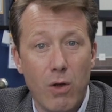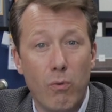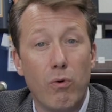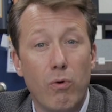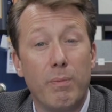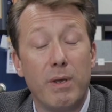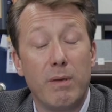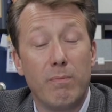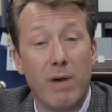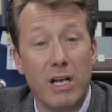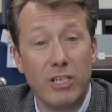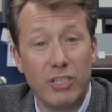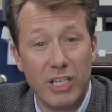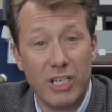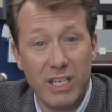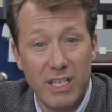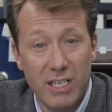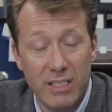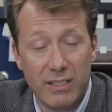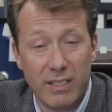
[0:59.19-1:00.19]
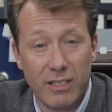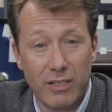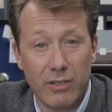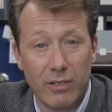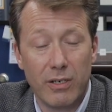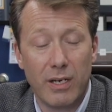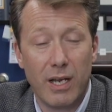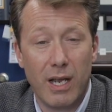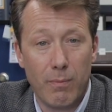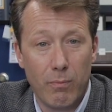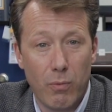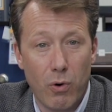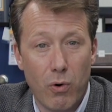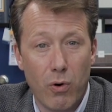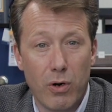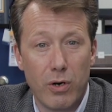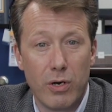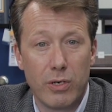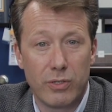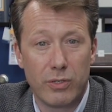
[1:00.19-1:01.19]
will be much easier and
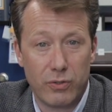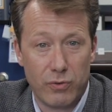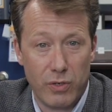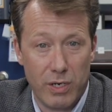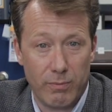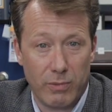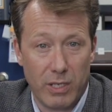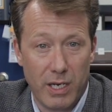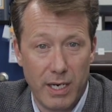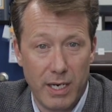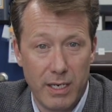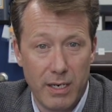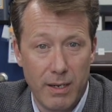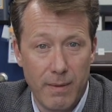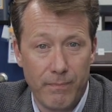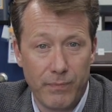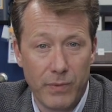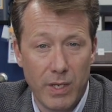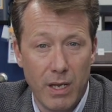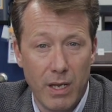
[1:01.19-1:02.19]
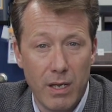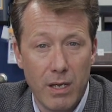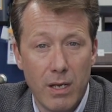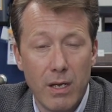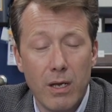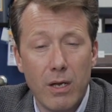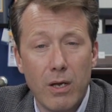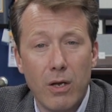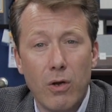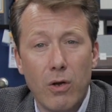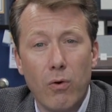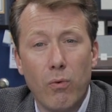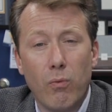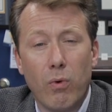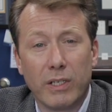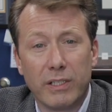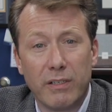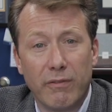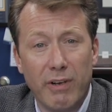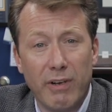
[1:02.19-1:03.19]
more streamlined.
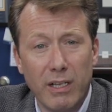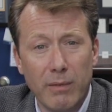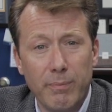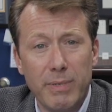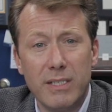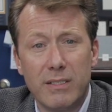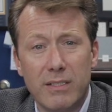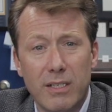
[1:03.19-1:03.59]
While developing